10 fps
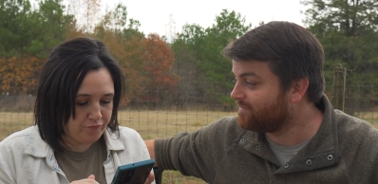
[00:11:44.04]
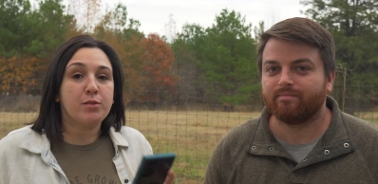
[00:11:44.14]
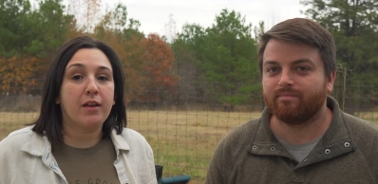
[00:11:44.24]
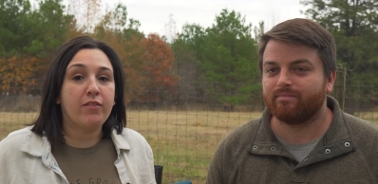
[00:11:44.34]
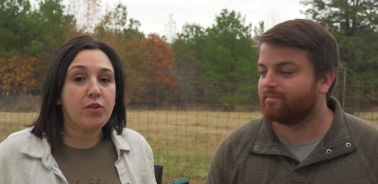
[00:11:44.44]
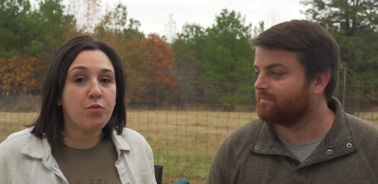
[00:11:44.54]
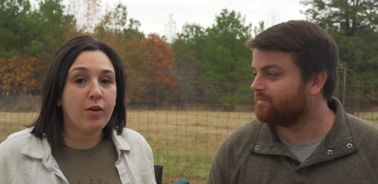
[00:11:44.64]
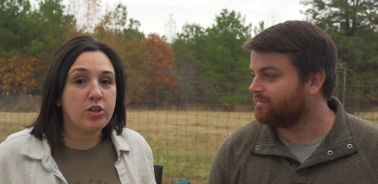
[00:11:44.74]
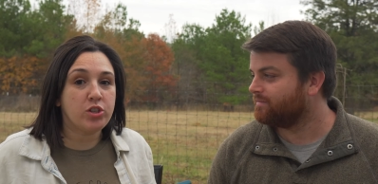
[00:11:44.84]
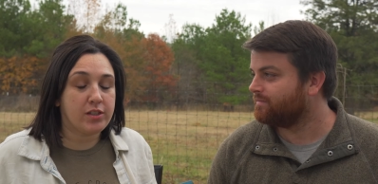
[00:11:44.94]
Speaker 1: so we had a few
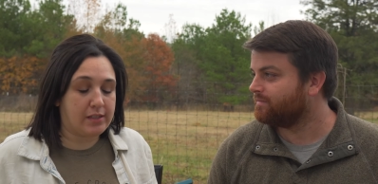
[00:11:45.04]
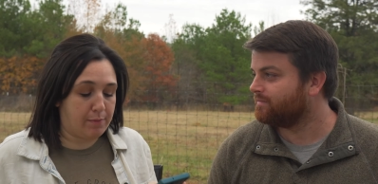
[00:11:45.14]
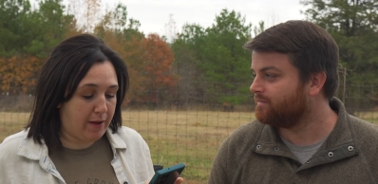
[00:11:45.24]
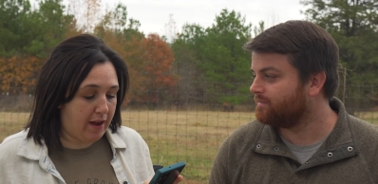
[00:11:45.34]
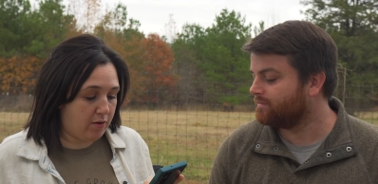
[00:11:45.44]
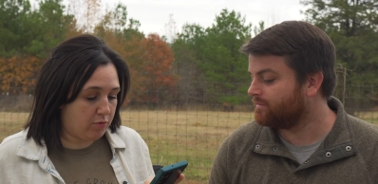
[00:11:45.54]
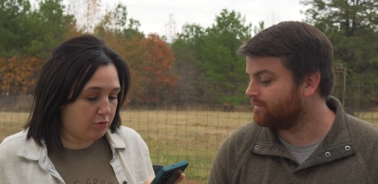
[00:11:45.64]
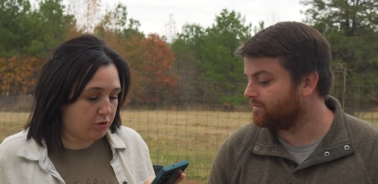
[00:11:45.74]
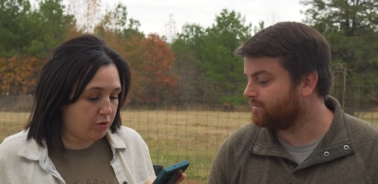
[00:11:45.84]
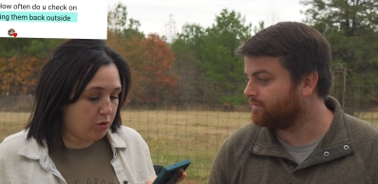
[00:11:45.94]
questions
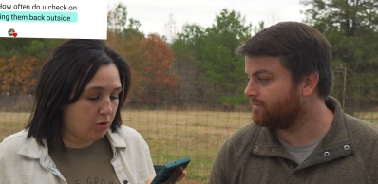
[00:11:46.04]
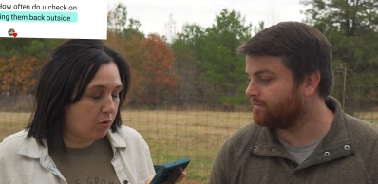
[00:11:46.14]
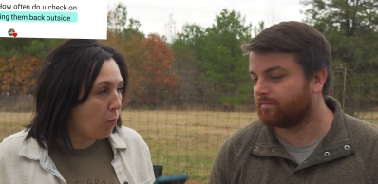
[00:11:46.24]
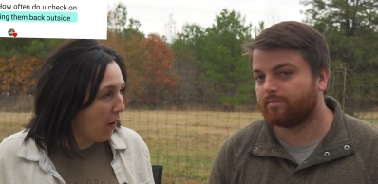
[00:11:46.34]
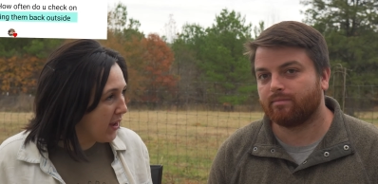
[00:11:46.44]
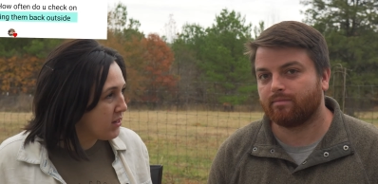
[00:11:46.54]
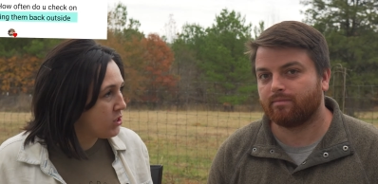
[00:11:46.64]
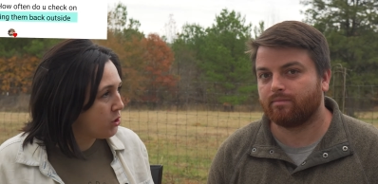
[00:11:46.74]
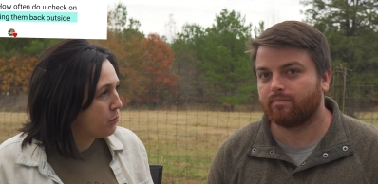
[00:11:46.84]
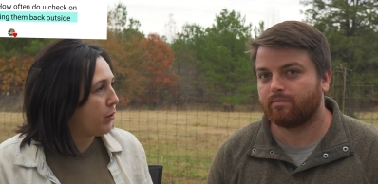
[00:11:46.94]
about when
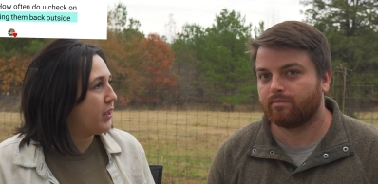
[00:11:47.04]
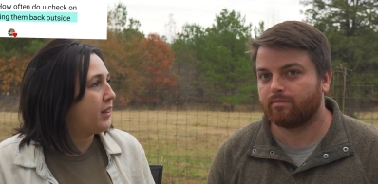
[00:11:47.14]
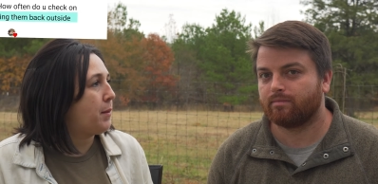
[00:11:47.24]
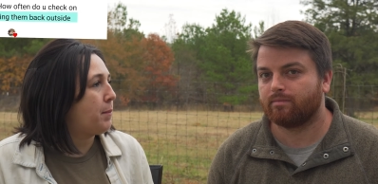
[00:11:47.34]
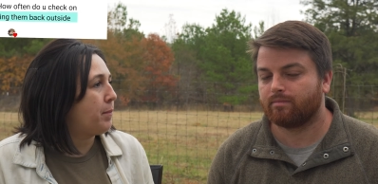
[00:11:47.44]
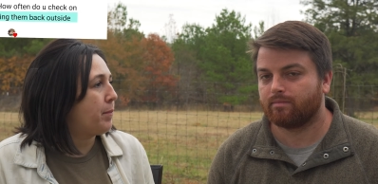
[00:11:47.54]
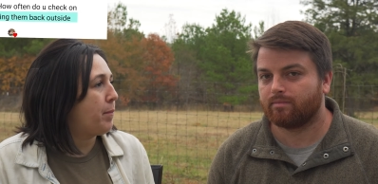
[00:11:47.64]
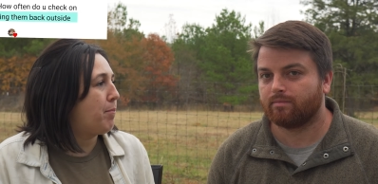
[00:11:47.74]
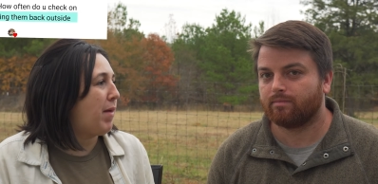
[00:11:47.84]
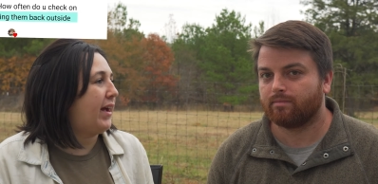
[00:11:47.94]
do you bring them
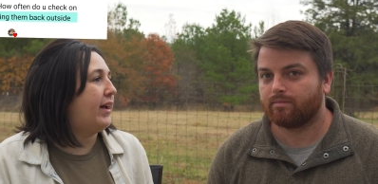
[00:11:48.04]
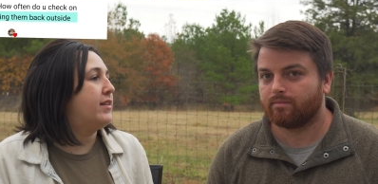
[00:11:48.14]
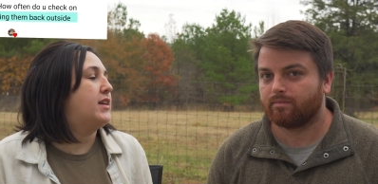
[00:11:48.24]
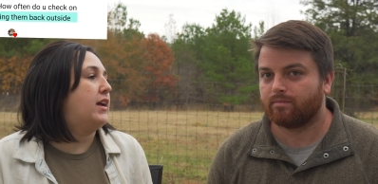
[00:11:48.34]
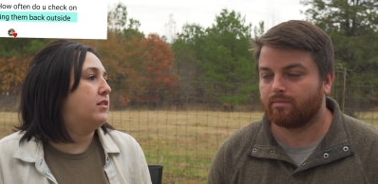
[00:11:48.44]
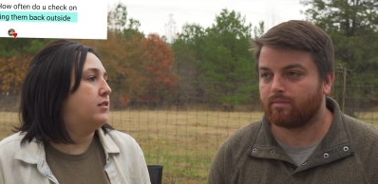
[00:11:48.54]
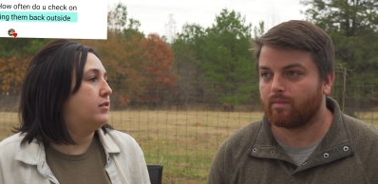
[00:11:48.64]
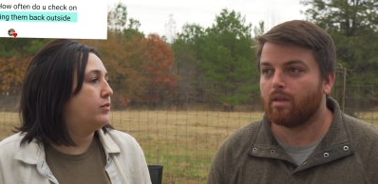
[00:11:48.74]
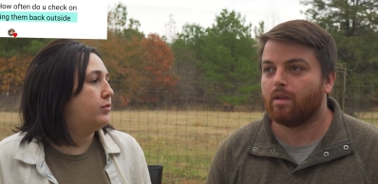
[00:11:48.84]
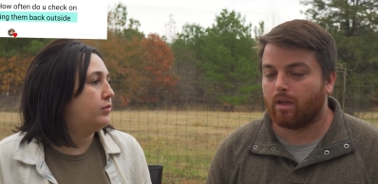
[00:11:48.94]
back outside?
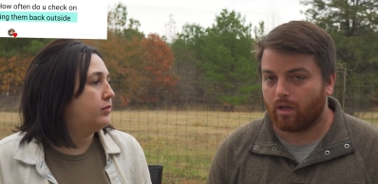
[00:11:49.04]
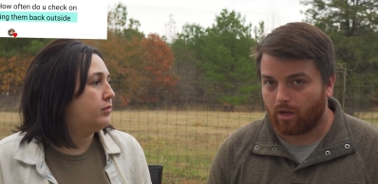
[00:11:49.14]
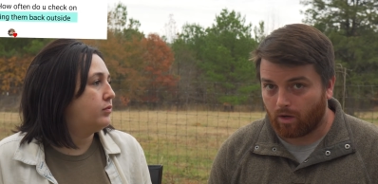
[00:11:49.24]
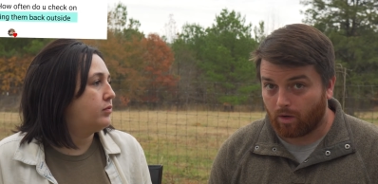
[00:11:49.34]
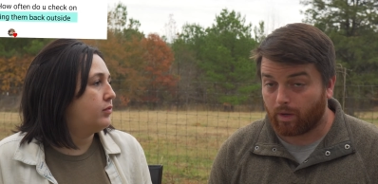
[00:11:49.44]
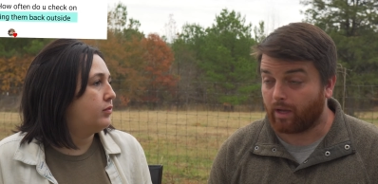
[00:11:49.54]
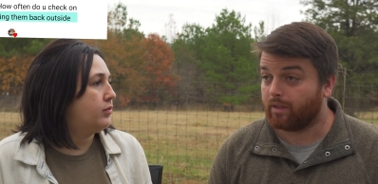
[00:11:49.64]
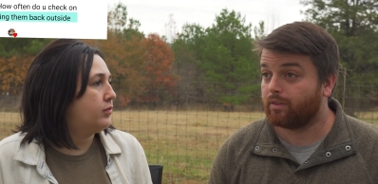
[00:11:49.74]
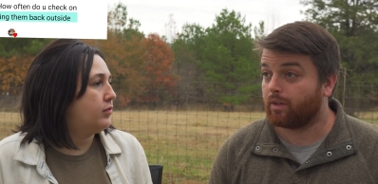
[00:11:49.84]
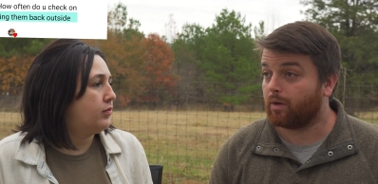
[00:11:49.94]

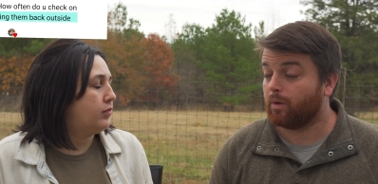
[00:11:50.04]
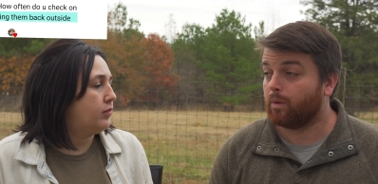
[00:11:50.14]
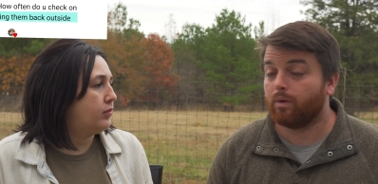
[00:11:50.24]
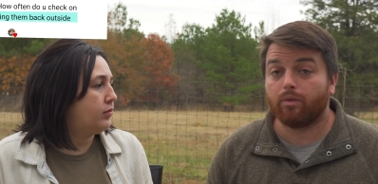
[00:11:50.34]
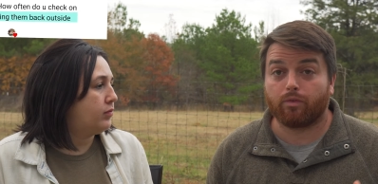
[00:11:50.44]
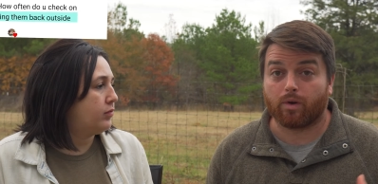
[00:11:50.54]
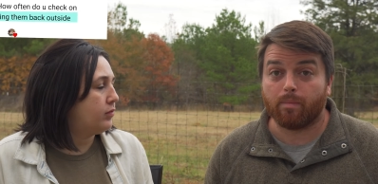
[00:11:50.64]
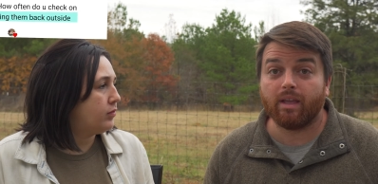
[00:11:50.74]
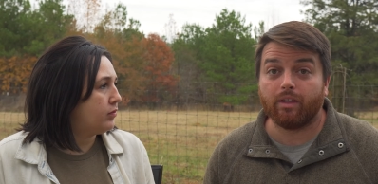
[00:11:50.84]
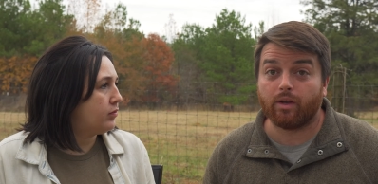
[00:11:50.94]
Speaker 2: Okay, so for
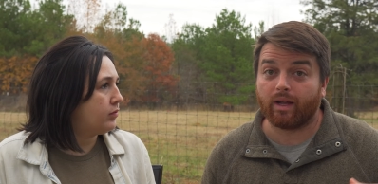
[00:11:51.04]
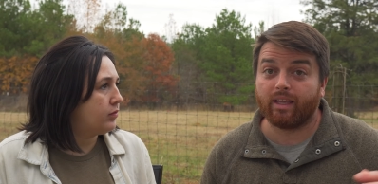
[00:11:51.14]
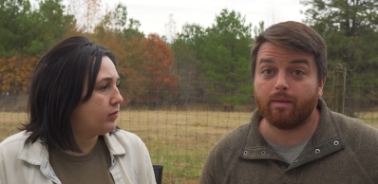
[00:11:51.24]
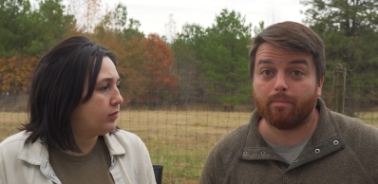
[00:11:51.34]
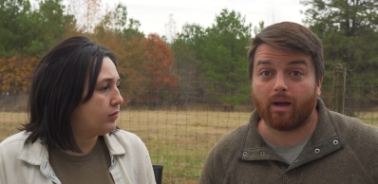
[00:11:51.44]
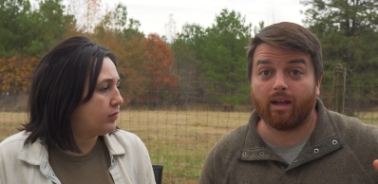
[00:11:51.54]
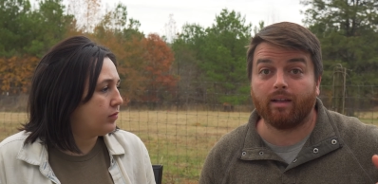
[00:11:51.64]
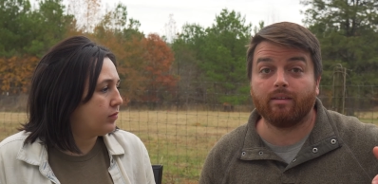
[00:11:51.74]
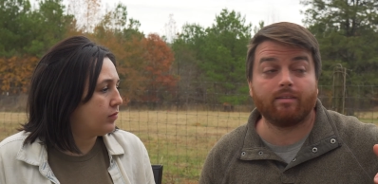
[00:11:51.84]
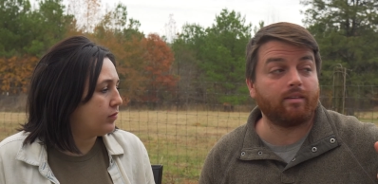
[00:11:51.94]
me, you know, I keep
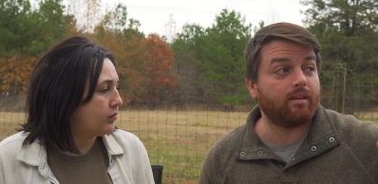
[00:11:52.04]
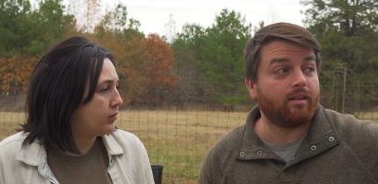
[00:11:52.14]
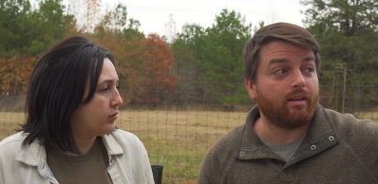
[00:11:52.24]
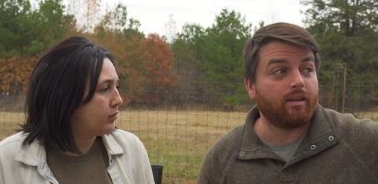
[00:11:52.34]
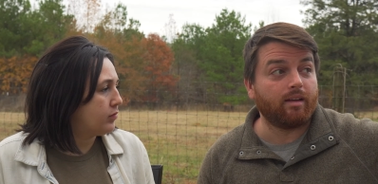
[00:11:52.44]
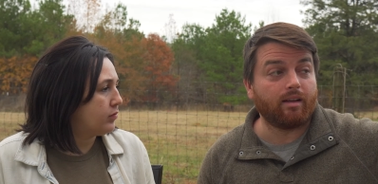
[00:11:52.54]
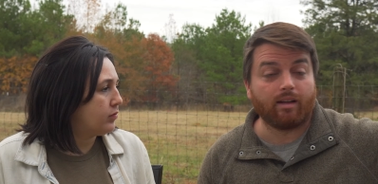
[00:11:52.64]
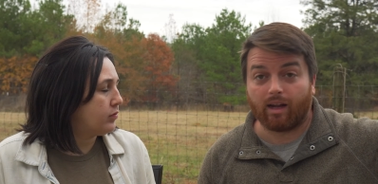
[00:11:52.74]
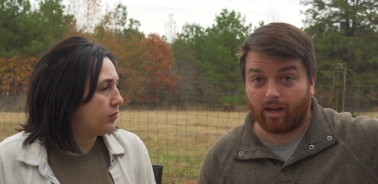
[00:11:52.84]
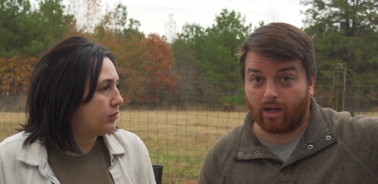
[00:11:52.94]
mine
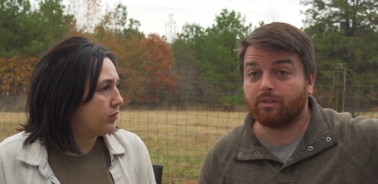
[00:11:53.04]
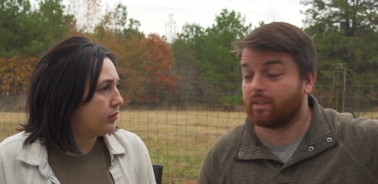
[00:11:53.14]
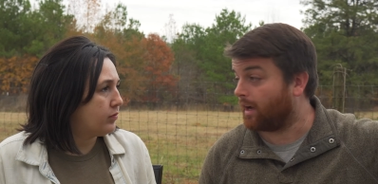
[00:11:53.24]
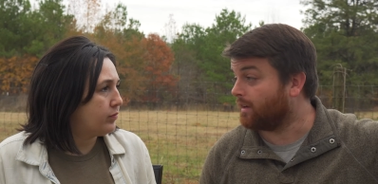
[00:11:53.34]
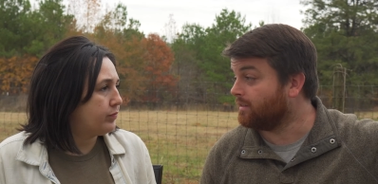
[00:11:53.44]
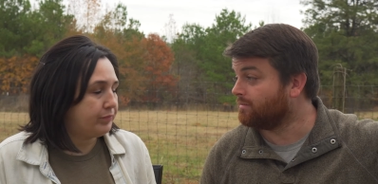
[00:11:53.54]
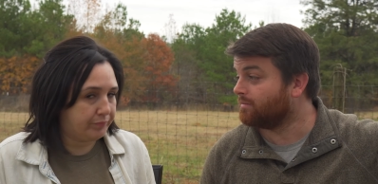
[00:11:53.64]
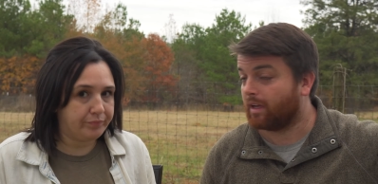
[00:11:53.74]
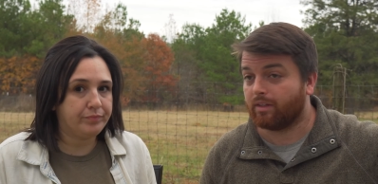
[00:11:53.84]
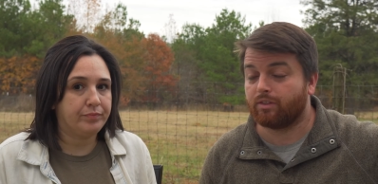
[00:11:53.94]
outside,
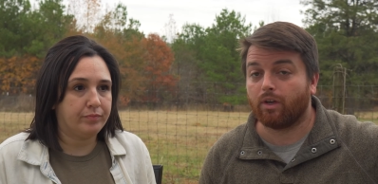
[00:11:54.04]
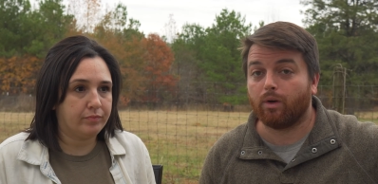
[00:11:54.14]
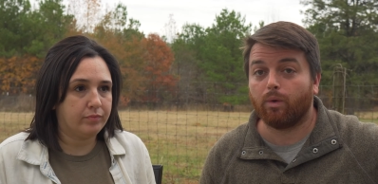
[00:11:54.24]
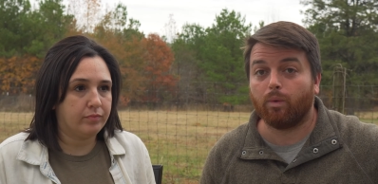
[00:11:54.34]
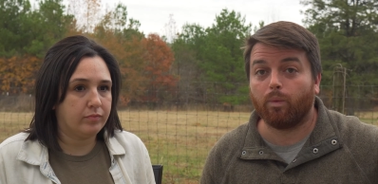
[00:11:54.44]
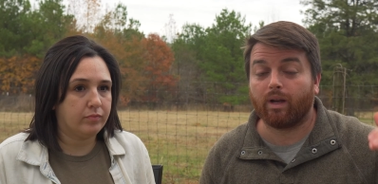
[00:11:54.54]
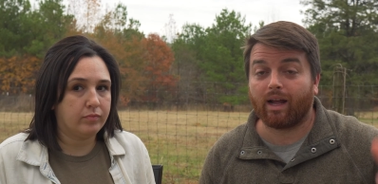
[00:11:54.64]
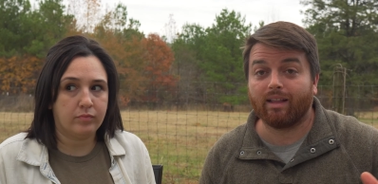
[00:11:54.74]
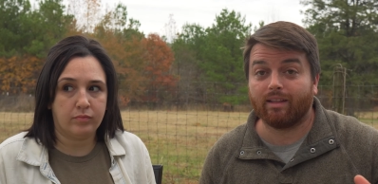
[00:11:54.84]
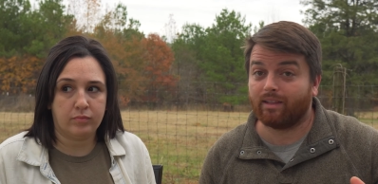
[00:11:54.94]
and so what
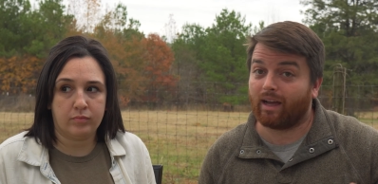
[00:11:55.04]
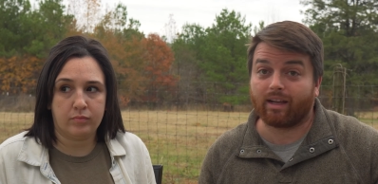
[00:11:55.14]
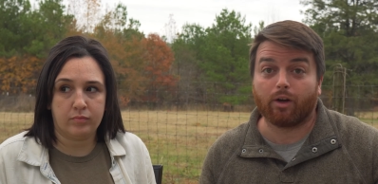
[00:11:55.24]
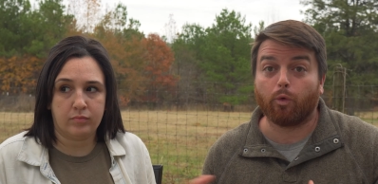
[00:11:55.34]
I got